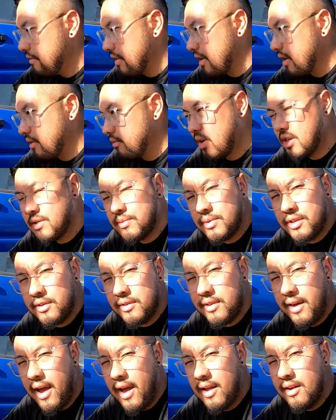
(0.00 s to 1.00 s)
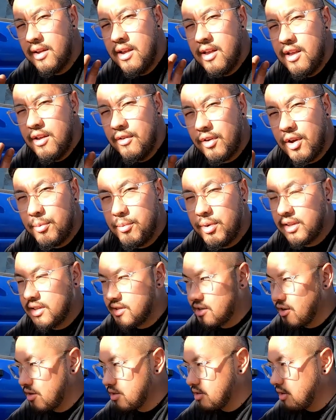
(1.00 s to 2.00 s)
And once we do that, put the
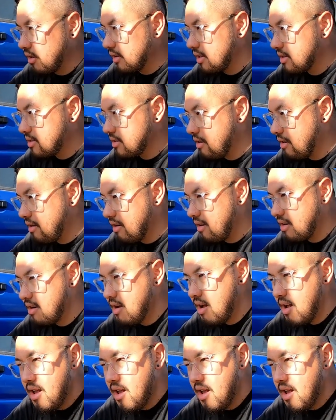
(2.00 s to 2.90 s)
skirts on this car.